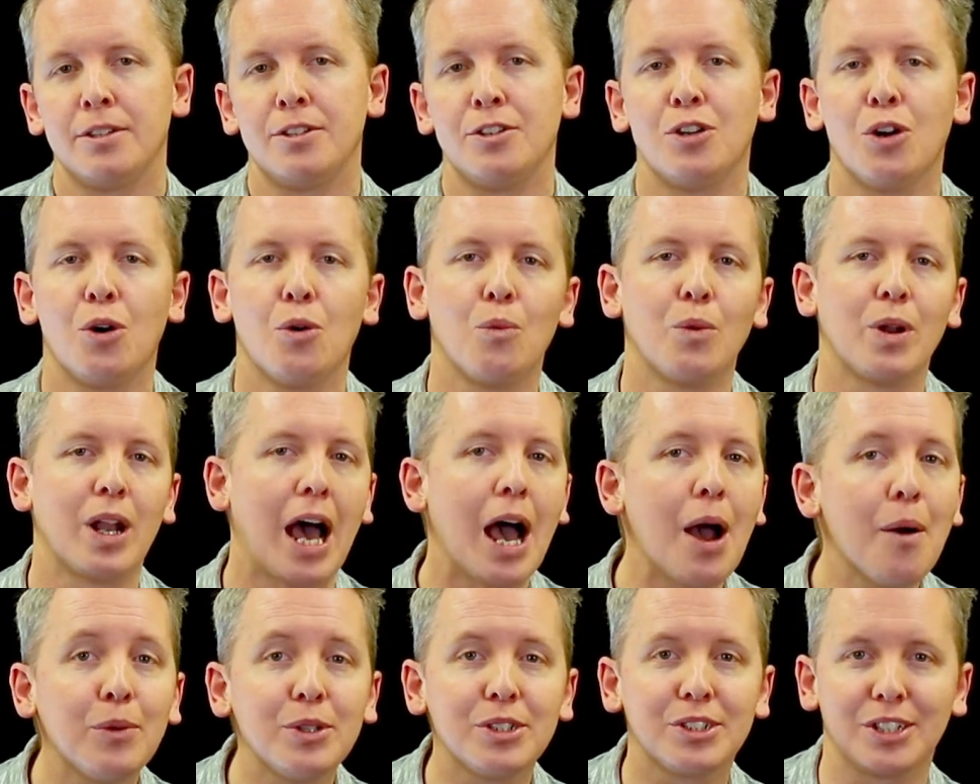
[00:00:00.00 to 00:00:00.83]
You know, when
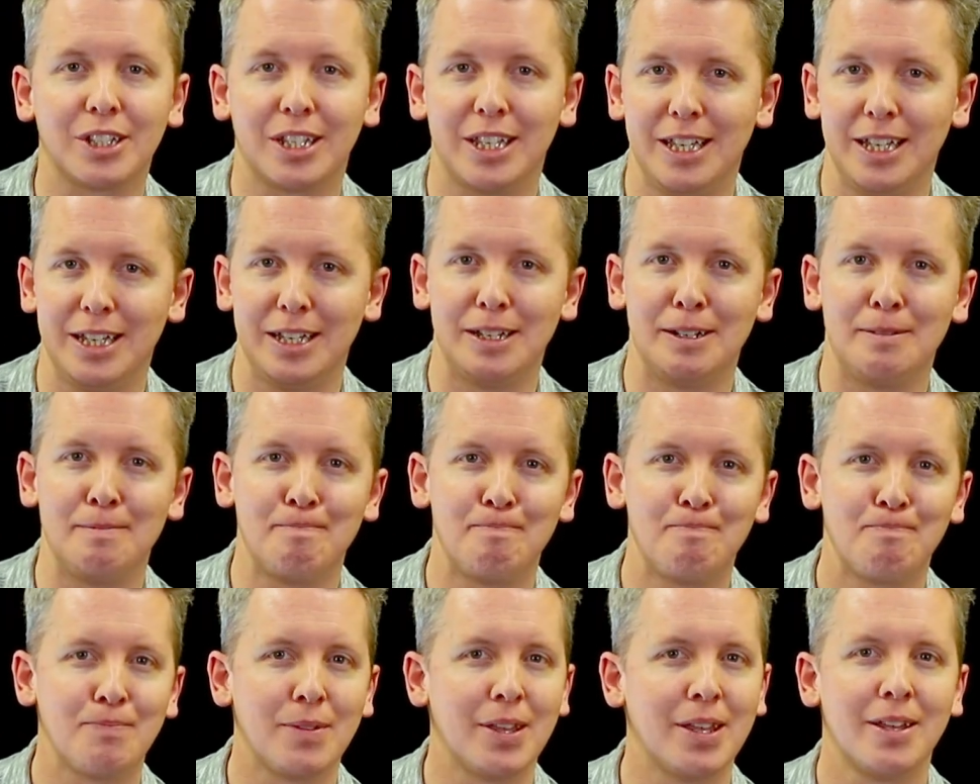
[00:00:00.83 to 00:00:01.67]
I was a
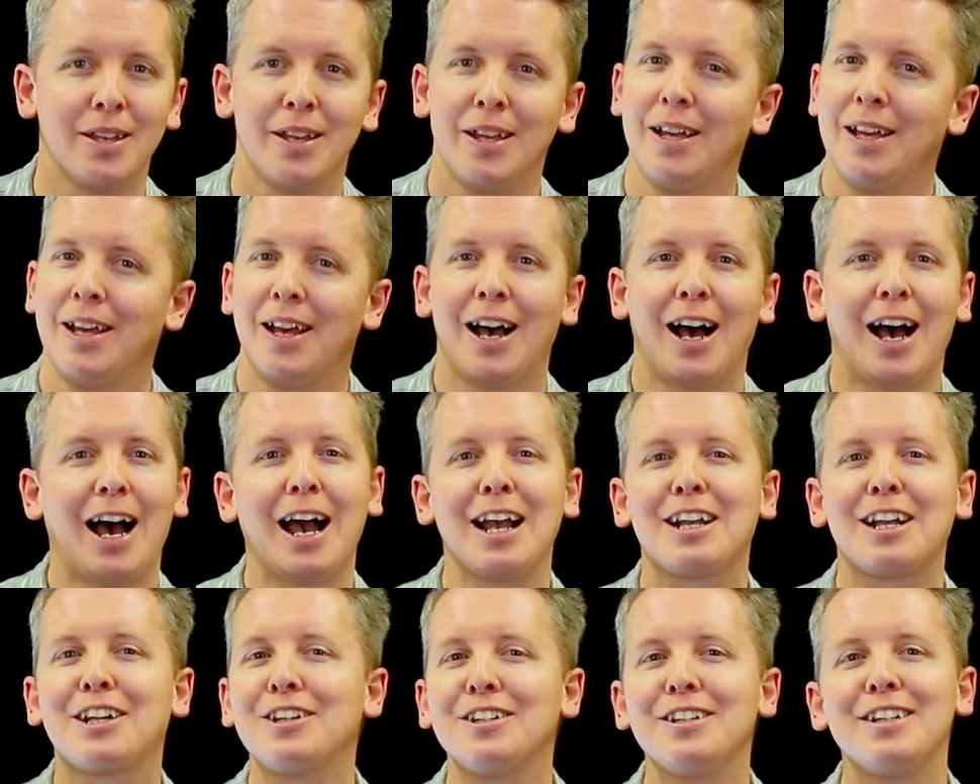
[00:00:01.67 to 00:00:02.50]
kid,
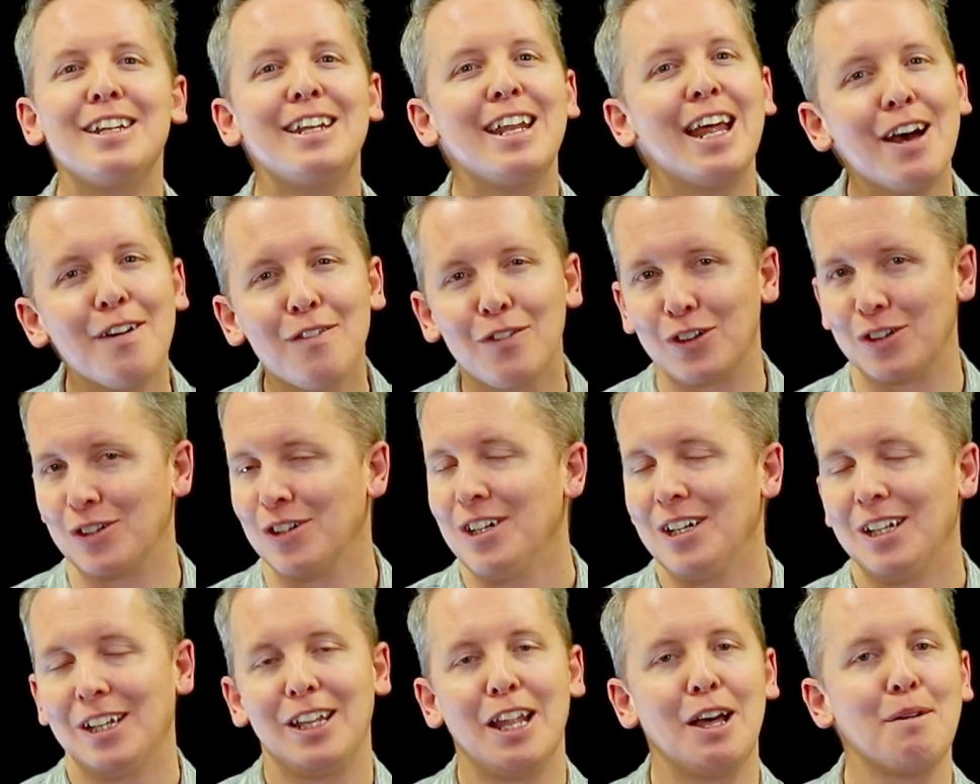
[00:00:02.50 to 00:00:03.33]
I could never
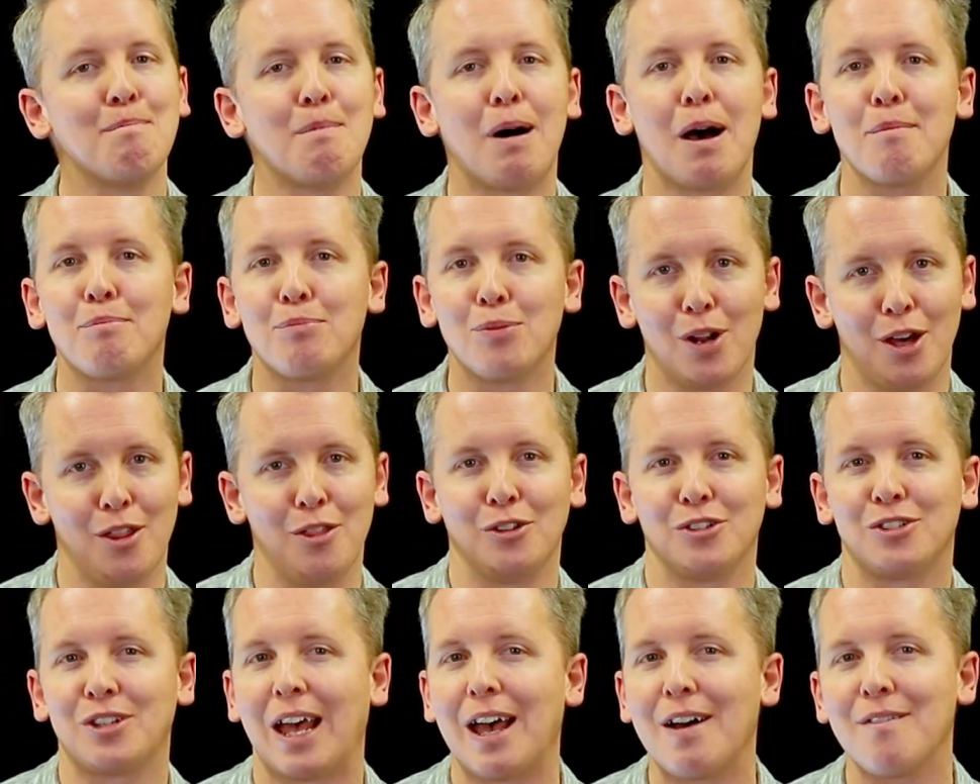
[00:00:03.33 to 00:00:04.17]
let my
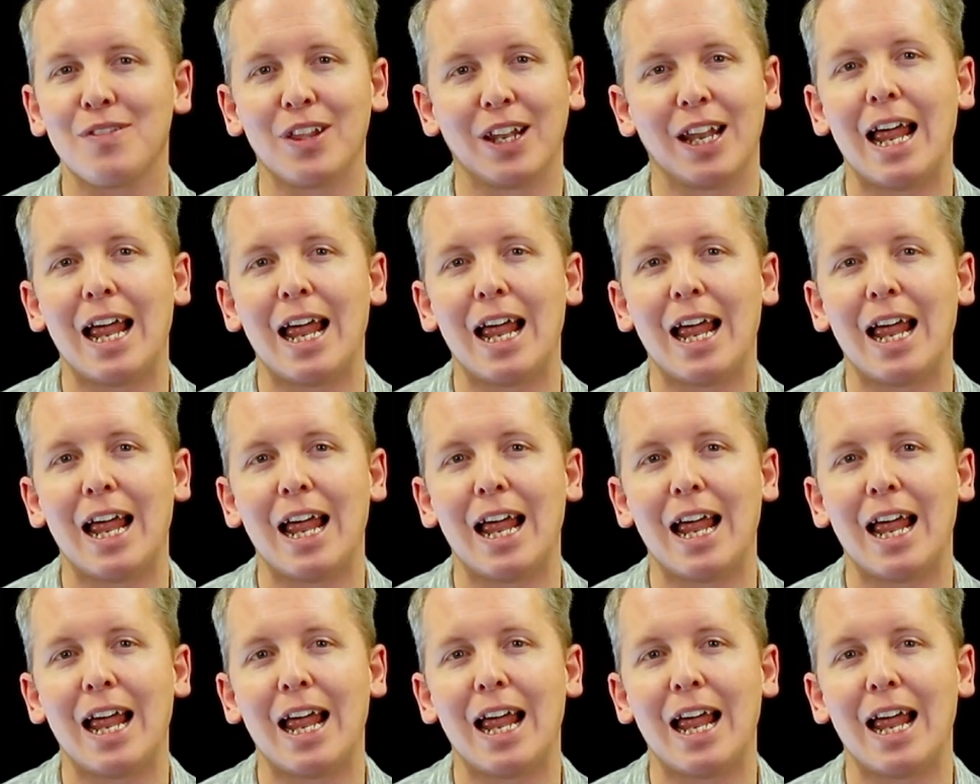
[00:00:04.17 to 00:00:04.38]
brothers have